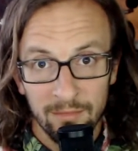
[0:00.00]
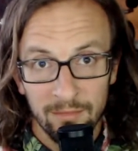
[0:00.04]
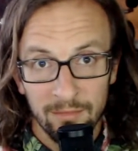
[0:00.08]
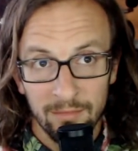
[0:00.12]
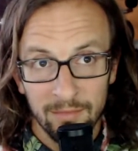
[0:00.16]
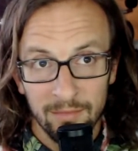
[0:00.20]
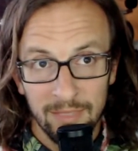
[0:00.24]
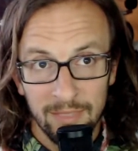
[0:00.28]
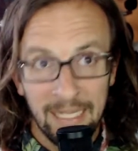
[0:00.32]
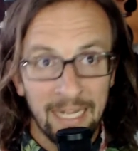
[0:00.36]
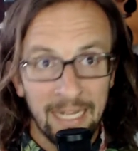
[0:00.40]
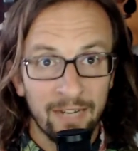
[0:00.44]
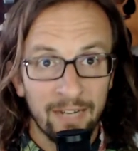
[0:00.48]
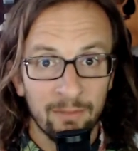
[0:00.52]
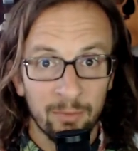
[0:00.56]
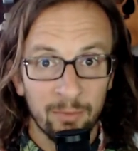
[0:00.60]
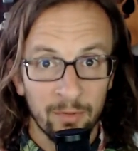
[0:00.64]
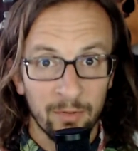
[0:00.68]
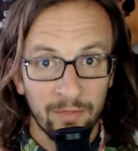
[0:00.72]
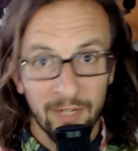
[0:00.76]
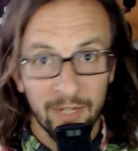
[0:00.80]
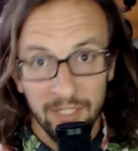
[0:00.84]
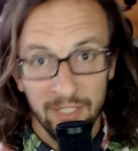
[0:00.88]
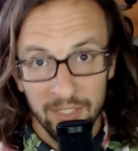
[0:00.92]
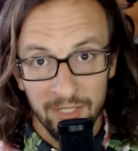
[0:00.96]
lack of
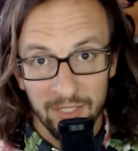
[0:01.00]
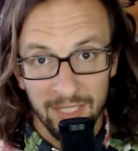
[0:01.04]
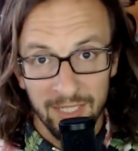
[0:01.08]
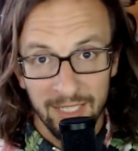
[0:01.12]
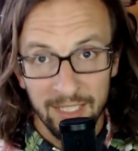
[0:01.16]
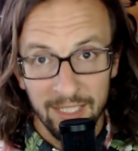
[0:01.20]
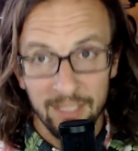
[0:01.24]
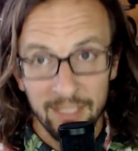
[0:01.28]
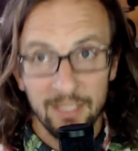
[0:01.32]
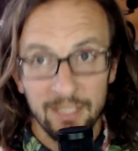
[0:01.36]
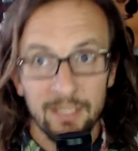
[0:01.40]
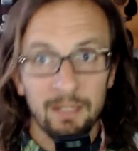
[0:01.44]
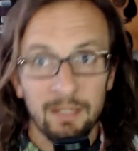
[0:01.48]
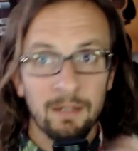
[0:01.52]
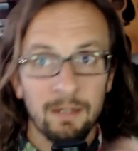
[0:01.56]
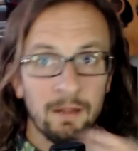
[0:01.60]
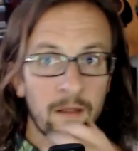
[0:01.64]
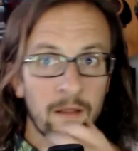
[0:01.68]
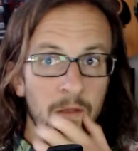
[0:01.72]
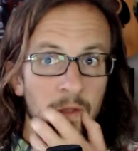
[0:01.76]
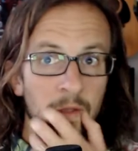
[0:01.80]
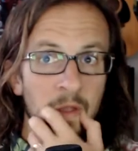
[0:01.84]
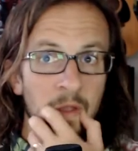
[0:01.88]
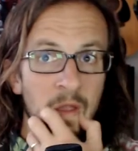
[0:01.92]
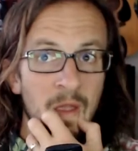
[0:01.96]
perfection is,
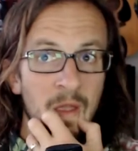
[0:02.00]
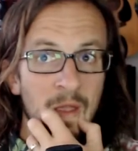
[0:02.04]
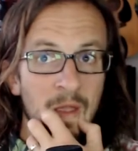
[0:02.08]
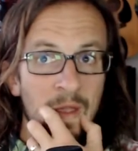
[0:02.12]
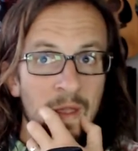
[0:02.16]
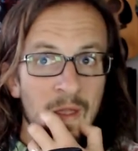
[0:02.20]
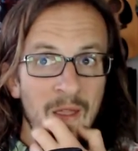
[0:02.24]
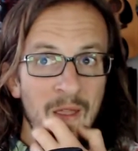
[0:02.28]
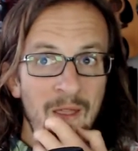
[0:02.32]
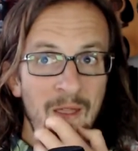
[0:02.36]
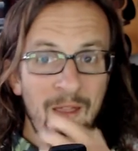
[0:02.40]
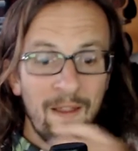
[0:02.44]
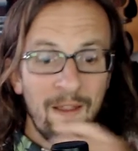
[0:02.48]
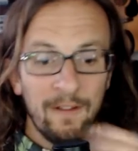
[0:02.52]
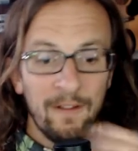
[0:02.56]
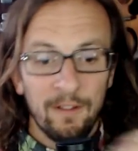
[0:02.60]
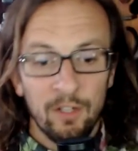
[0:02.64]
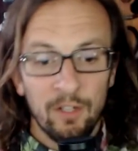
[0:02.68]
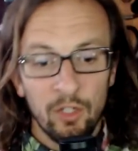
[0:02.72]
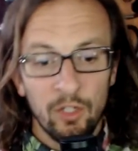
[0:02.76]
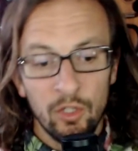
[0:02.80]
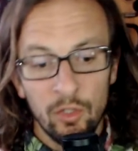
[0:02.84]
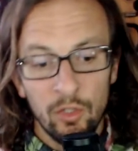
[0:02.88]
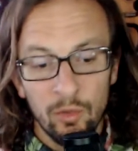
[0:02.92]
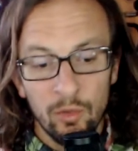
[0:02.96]

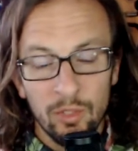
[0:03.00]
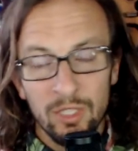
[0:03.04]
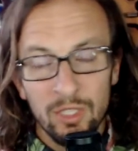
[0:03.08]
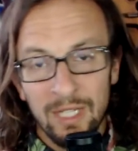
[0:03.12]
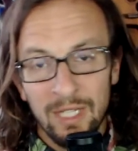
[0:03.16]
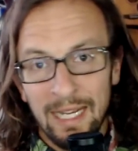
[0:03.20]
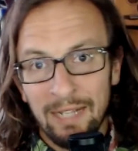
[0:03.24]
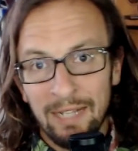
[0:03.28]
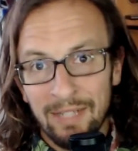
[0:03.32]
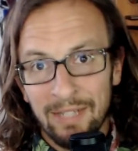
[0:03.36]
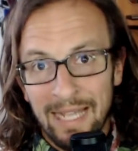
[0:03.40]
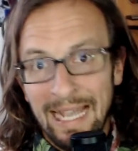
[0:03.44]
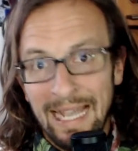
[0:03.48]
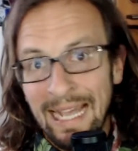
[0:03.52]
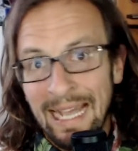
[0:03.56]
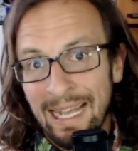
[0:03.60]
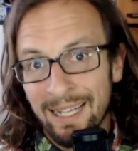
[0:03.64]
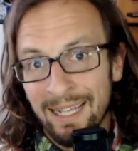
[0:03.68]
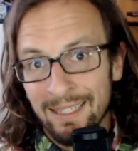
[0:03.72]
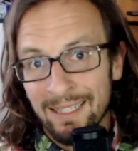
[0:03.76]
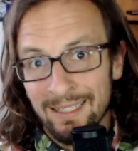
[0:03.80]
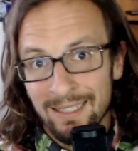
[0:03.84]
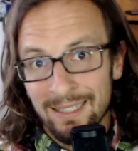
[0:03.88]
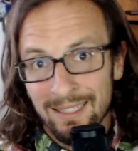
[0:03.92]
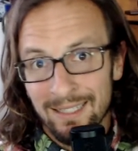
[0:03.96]
your child
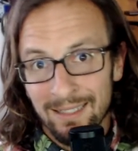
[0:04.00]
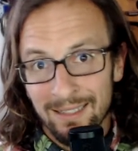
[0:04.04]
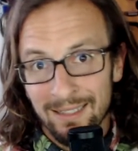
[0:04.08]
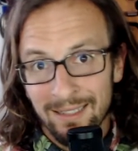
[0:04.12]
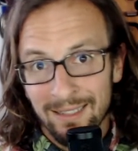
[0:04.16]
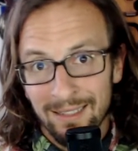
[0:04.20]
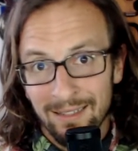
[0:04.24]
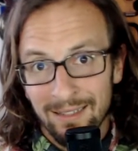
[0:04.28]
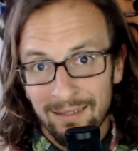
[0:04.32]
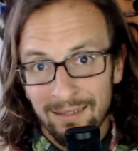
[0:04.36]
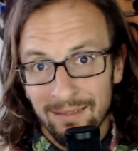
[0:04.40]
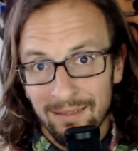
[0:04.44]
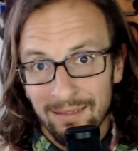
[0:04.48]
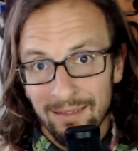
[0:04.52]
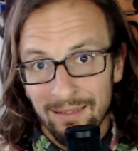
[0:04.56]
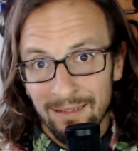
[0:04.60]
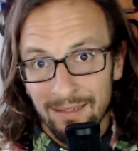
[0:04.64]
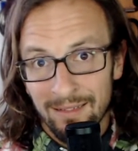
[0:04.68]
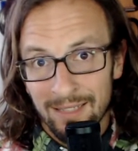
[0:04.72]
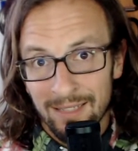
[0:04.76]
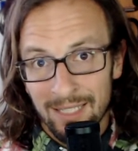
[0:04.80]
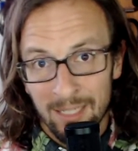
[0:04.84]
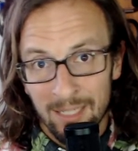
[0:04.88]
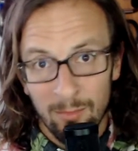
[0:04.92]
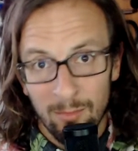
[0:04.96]
has
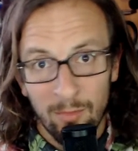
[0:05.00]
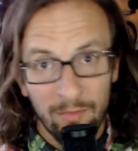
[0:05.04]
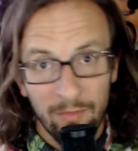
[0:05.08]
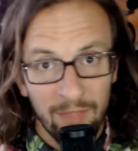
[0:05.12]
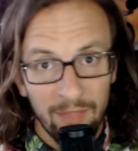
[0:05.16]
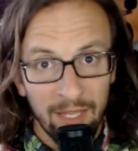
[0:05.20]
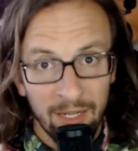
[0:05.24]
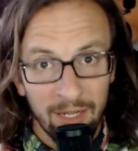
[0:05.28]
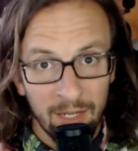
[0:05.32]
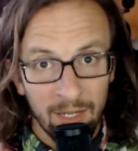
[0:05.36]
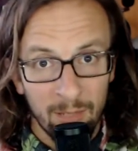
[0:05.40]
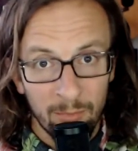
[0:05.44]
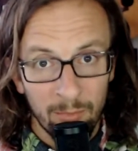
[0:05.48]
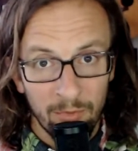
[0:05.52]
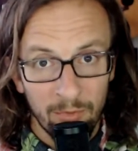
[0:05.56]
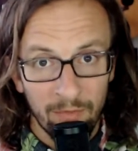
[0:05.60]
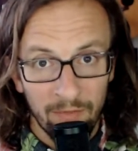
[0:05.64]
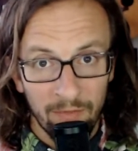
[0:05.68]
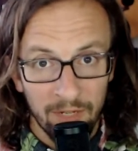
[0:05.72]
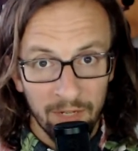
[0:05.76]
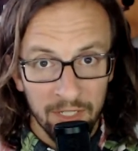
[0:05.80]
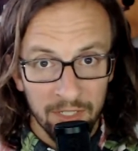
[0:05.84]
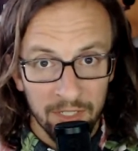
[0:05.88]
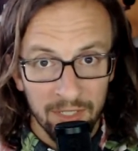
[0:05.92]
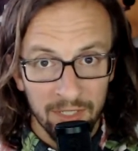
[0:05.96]
some of that non
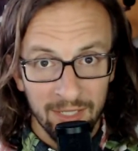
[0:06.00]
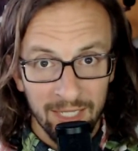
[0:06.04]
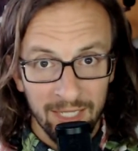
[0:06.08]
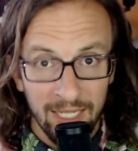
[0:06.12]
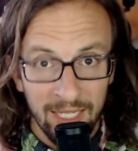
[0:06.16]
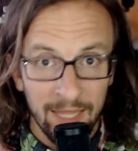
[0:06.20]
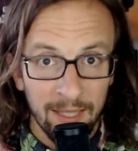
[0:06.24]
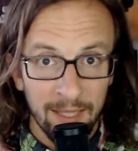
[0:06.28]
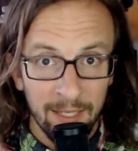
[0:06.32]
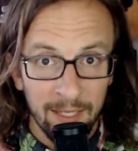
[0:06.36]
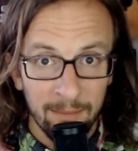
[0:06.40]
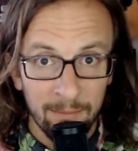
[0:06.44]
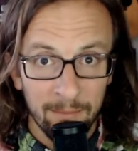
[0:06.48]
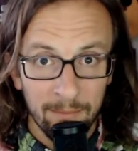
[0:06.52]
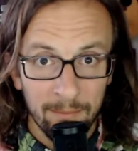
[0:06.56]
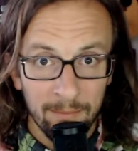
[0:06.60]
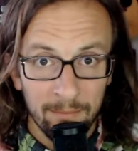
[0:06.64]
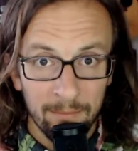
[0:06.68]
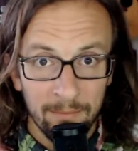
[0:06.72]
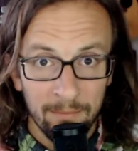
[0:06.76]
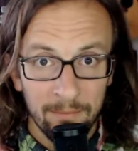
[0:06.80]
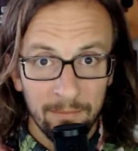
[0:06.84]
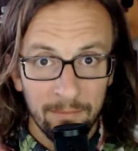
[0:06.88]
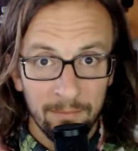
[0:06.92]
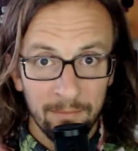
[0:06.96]
perfection in them.
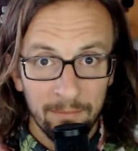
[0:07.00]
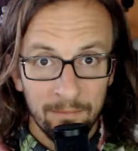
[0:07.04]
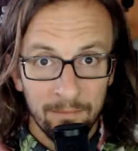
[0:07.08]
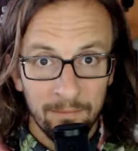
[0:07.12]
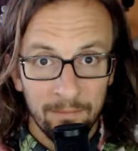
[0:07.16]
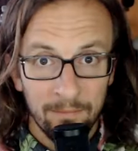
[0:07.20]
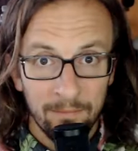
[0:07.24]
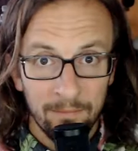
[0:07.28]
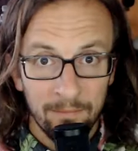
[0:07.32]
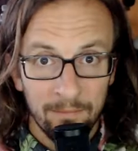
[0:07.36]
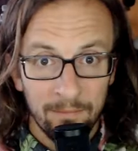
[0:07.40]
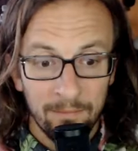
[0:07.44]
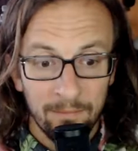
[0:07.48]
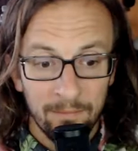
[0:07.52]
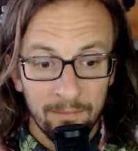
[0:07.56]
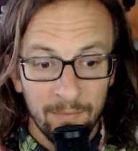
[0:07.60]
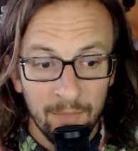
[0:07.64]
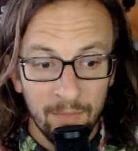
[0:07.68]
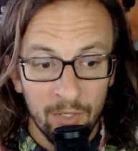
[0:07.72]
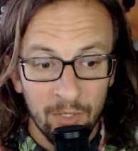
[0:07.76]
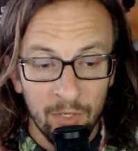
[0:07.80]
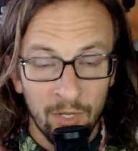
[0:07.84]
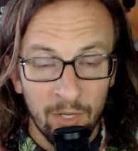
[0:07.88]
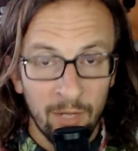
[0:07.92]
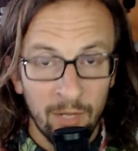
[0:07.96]

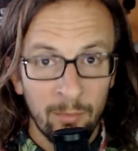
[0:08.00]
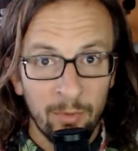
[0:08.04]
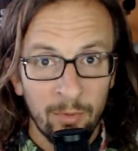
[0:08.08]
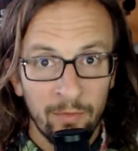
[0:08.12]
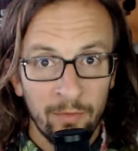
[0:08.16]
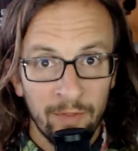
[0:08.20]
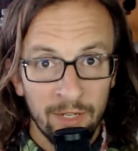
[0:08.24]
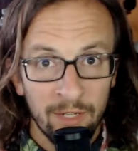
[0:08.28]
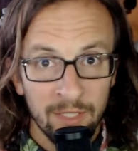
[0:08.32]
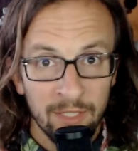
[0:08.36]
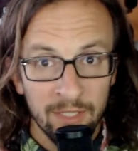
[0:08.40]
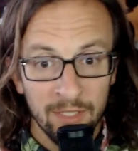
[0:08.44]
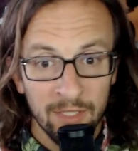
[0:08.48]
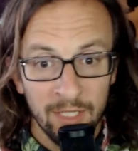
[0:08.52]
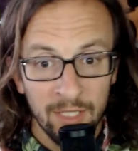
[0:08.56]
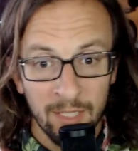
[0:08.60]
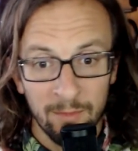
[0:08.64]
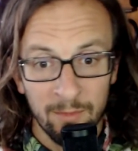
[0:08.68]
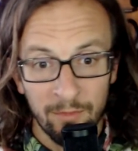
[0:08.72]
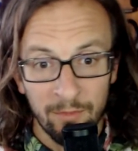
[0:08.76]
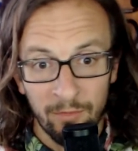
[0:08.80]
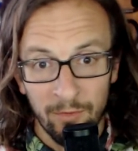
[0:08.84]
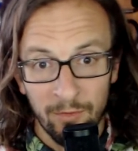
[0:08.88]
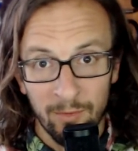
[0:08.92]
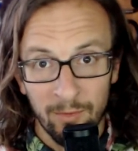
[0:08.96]
Your non perfection
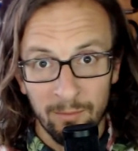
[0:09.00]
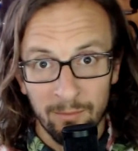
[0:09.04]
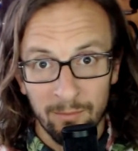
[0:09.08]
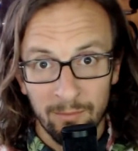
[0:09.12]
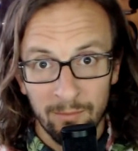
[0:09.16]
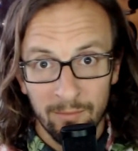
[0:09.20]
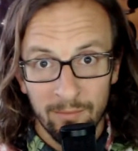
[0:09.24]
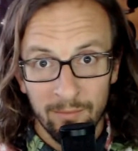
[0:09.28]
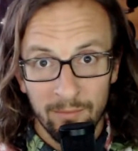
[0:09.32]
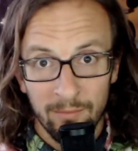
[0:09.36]
comes from